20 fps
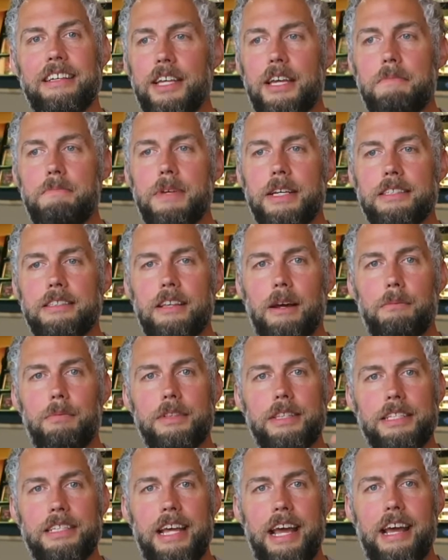They get mixed
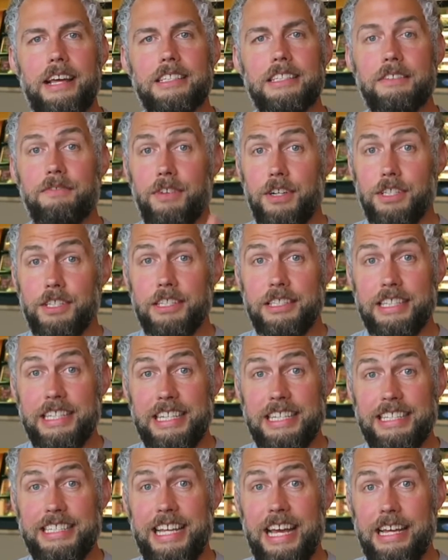up with the task versus
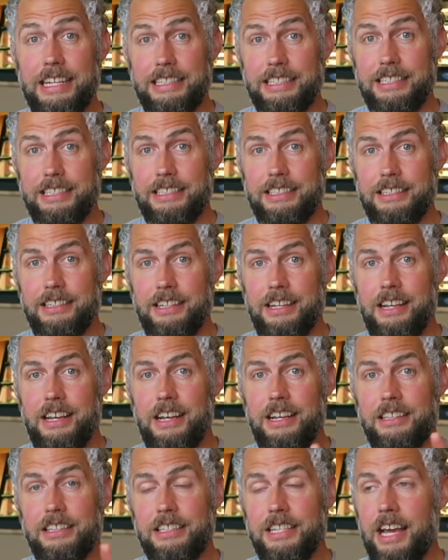the intent.
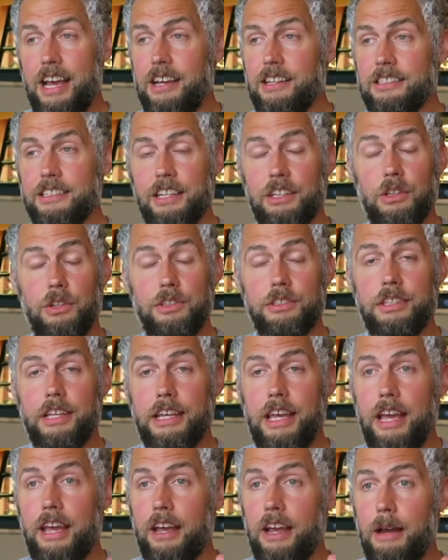The task, it looks
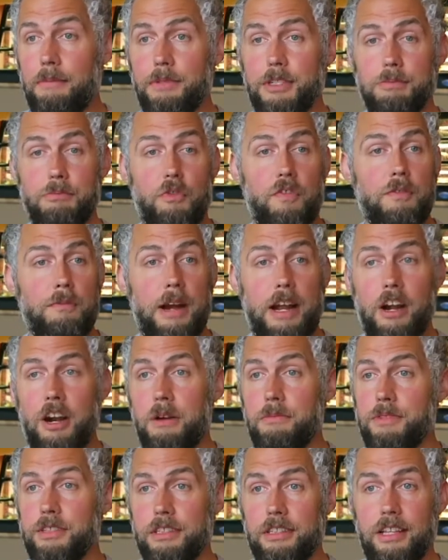like, hey, I'm just moving my
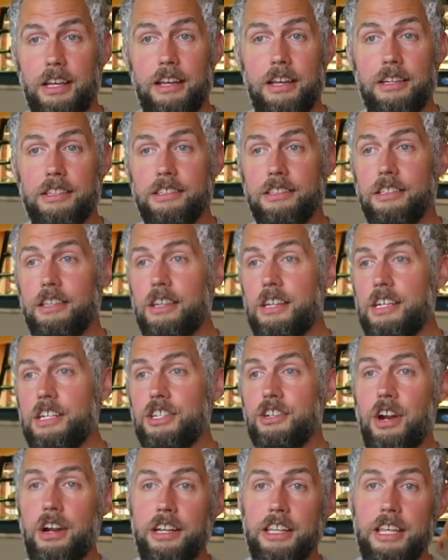arms and legs,
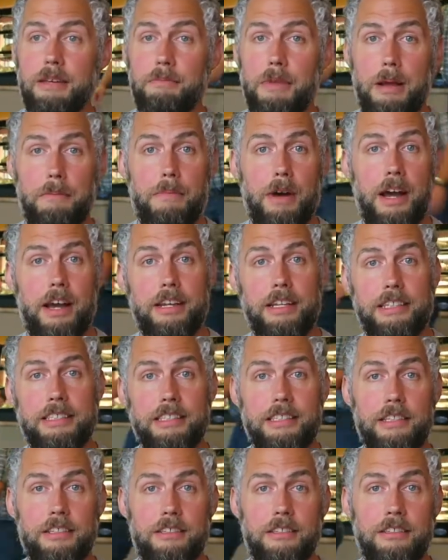trying to keep my body
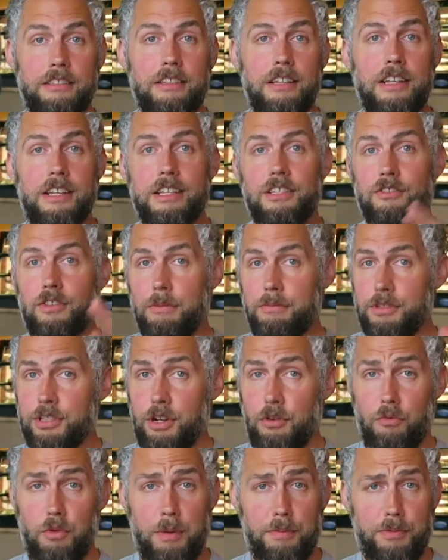still, so I'm
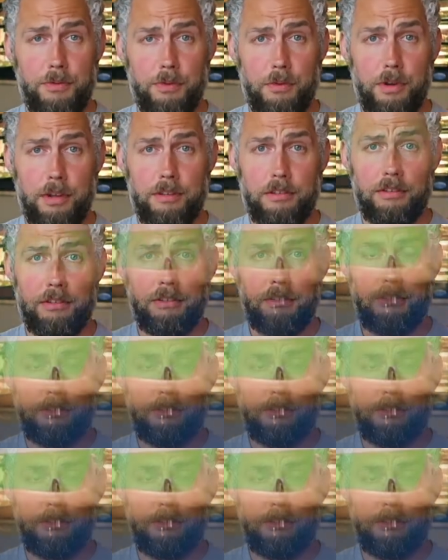just going to rip through it.